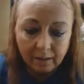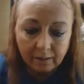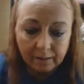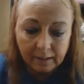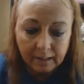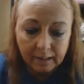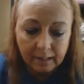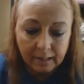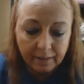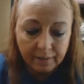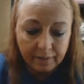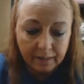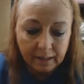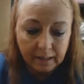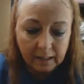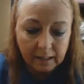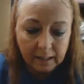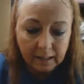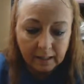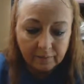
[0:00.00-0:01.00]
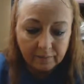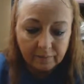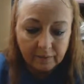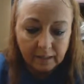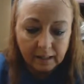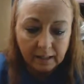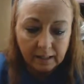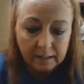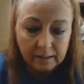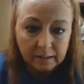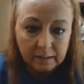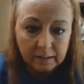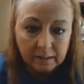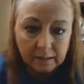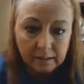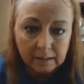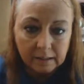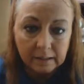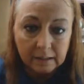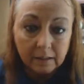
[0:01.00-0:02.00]
Okay, I think I've got
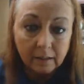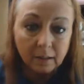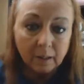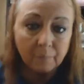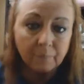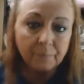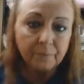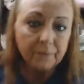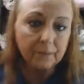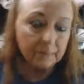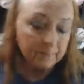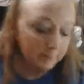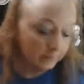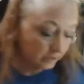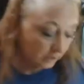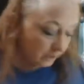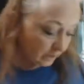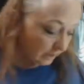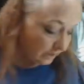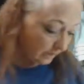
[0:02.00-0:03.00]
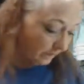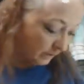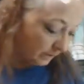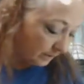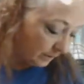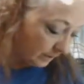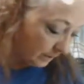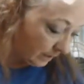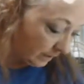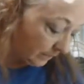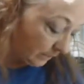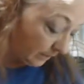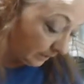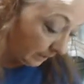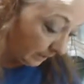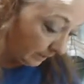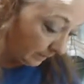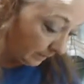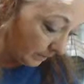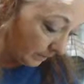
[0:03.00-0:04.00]
it all pretty much covered except for the
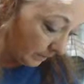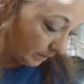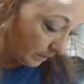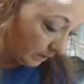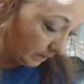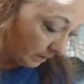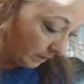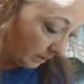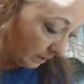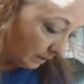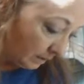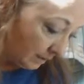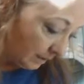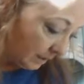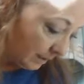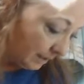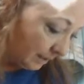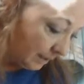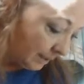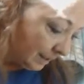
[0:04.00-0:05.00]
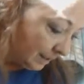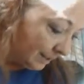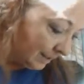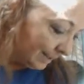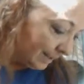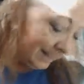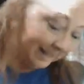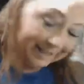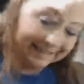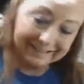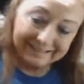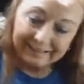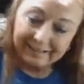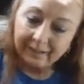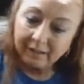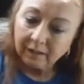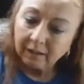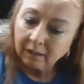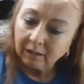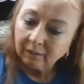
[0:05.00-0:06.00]
lip color.
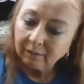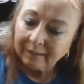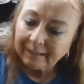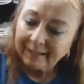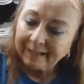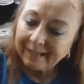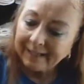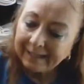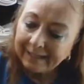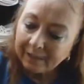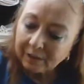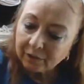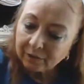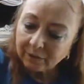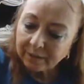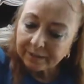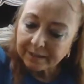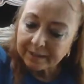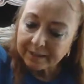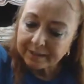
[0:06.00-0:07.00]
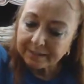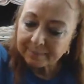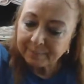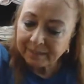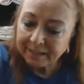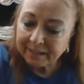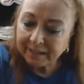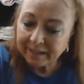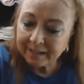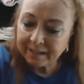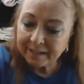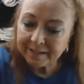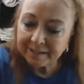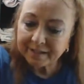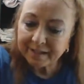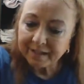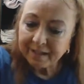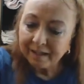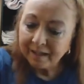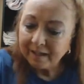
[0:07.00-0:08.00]
I hate doing this because
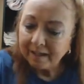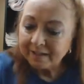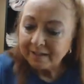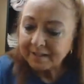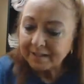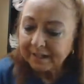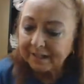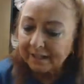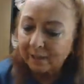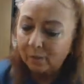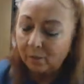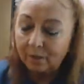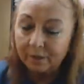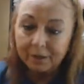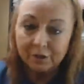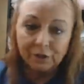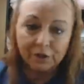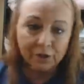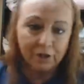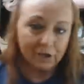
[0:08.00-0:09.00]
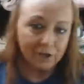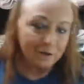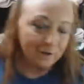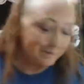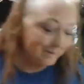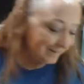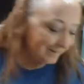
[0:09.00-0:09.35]
it's like I want to show